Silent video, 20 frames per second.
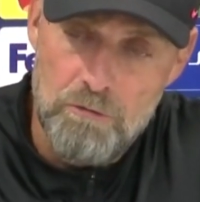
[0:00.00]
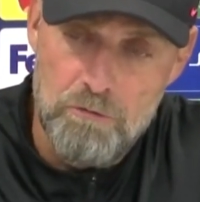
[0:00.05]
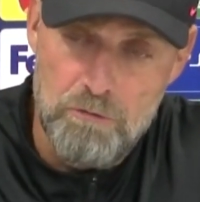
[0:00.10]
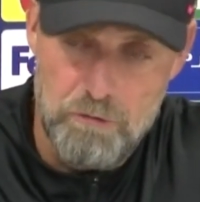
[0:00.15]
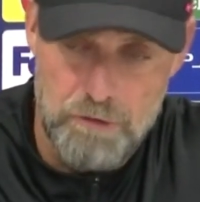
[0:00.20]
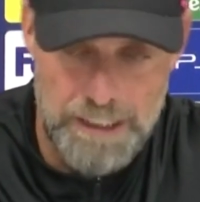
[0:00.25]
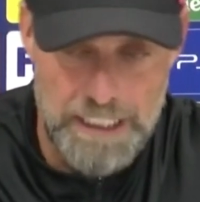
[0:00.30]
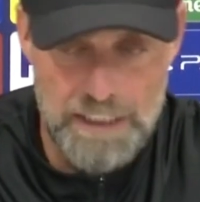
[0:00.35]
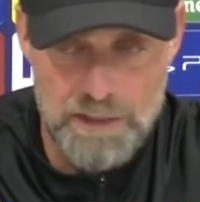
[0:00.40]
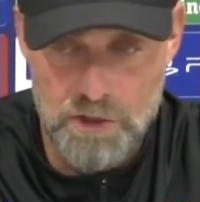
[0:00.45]

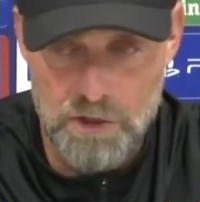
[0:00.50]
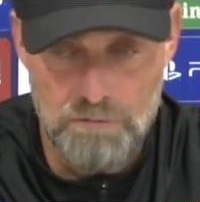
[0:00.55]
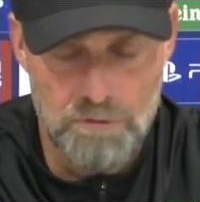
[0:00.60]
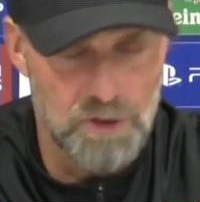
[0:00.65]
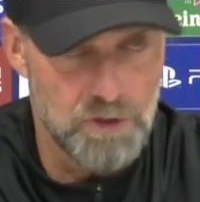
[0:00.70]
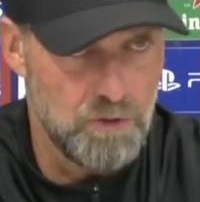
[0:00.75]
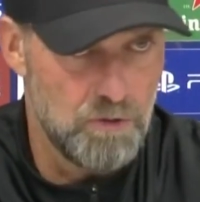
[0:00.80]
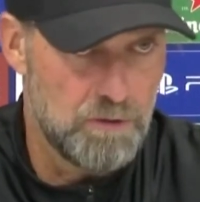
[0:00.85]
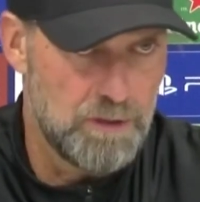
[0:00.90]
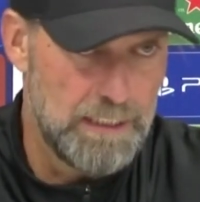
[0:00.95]
Reaction
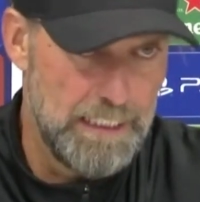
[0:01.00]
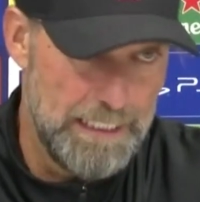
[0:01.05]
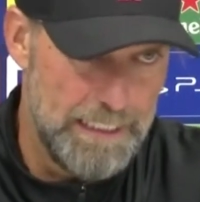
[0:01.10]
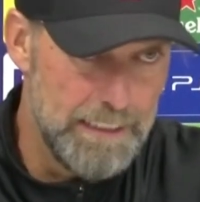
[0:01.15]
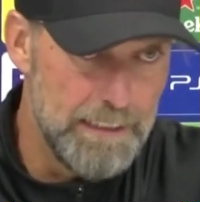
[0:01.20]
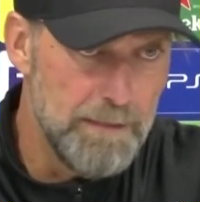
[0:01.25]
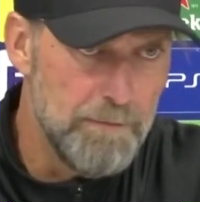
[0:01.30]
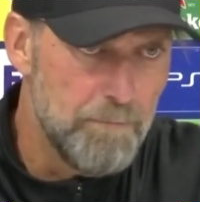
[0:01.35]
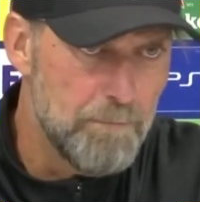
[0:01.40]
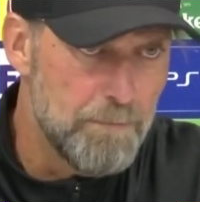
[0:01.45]
was
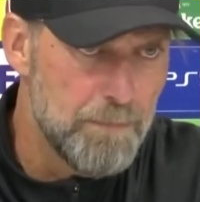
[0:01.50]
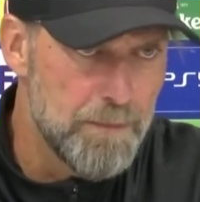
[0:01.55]
okay,